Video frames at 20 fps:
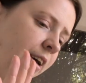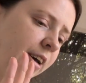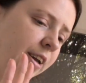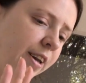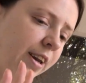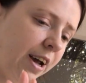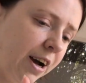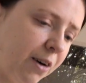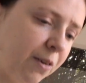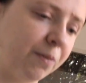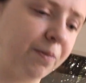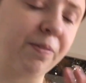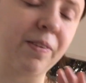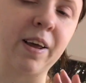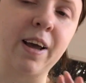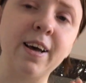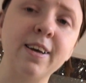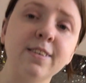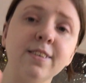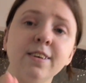Now,
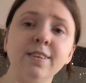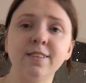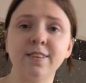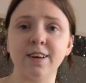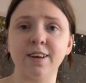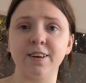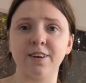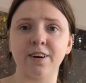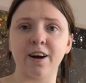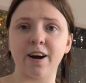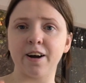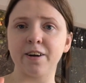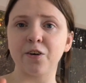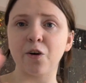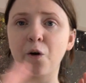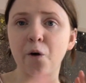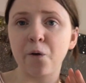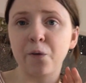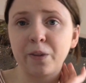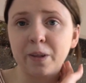as I said, I'd
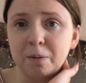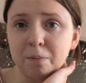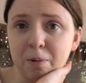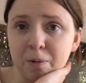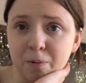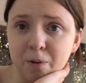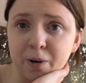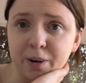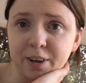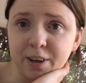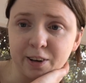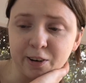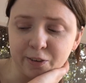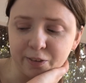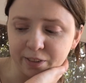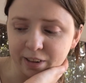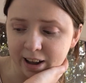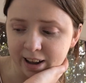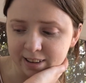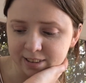only been working
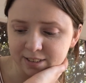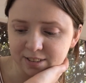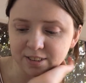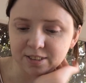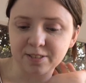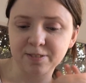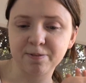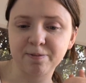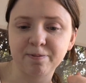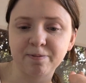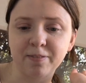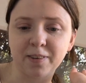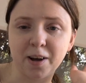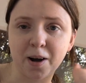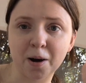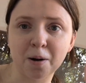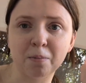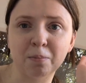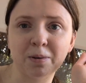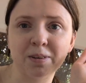on that
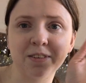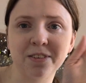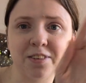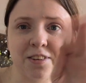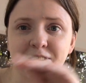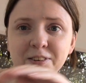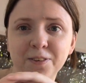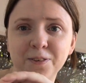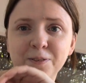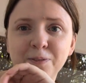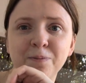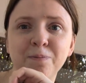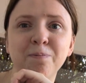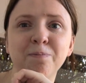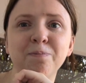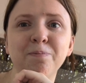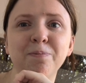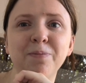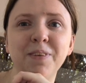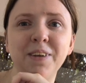up until
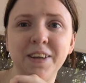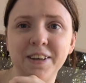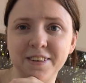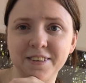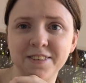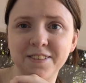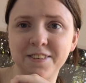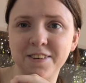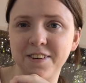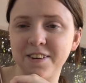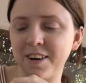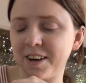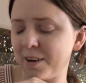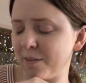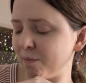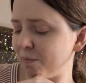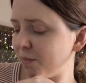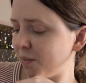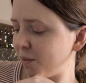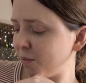yesterday
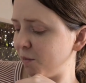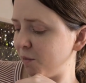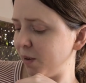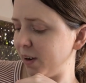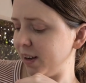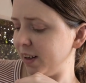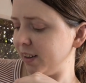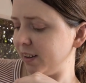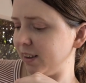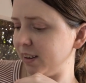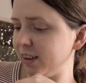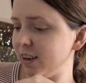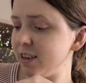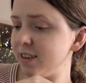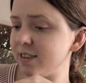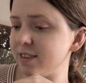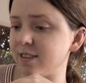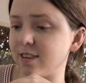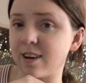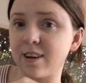when I
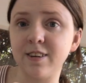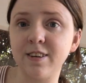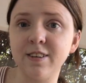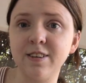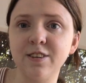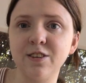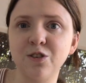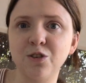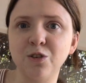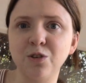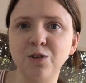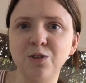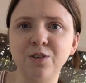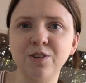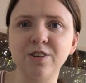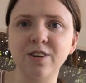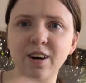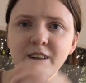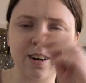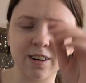decided to
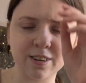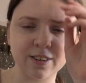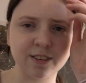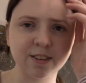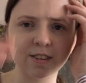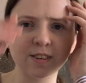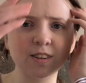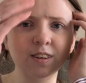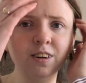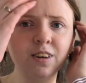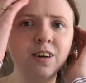start